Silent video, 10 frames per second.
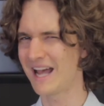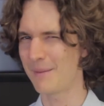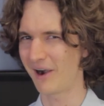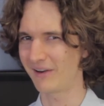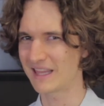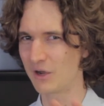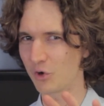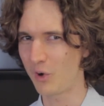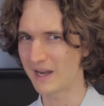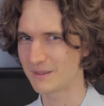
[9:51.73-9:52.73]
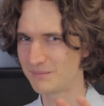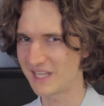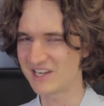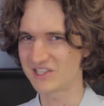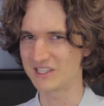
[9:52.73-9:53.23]
Apparently there were quite some
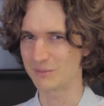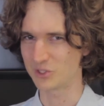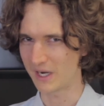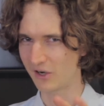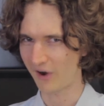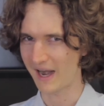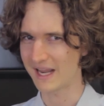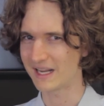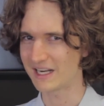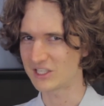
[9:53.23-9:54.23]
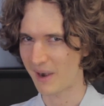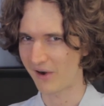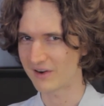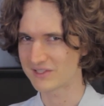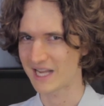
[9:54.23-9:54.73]
tensions between Craig and his
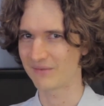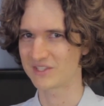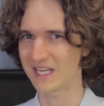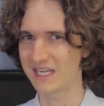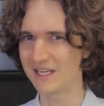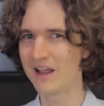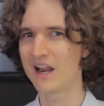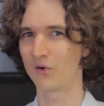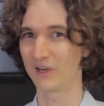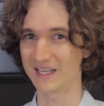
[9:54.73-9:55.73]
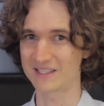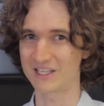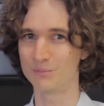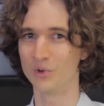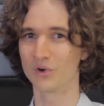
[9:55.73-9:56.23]
parents after he released
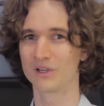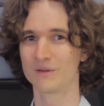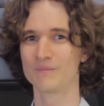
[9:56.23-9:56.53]
this book.